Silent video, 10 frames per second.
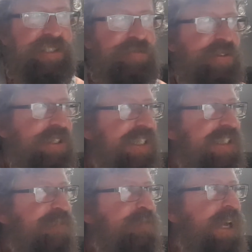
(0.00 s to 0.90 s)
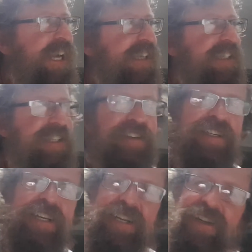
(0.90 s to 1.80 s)
you walk into the paddock, you got
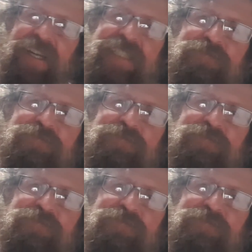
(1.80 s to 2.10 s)
to go like,